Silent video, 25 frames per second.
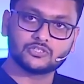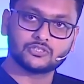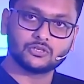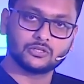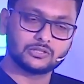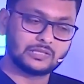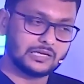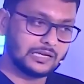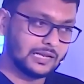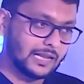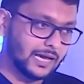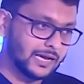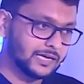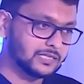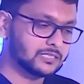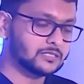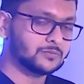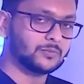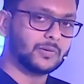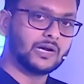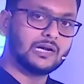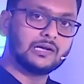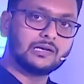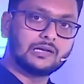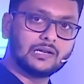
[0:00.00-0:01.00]
sure the
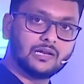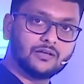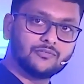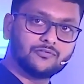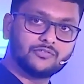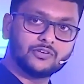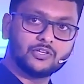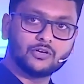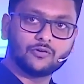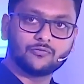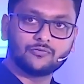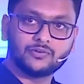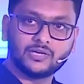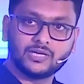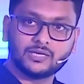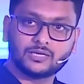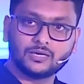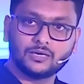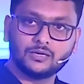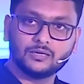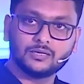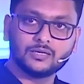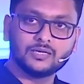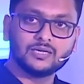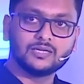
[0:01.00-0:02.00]
last mile delivery of
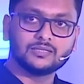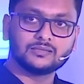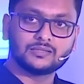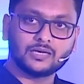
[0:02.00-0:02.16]
data,